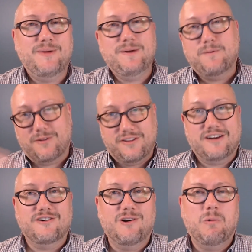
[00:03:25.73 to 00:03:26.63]
people that
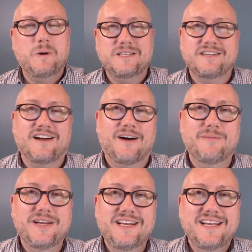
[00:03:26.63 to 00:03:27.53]
are going to come
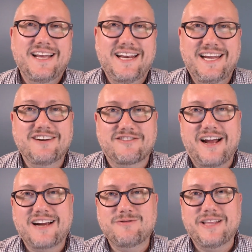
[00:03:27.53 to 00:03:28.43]
and
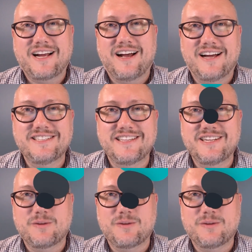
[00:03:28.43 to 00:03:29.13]
interact with that content that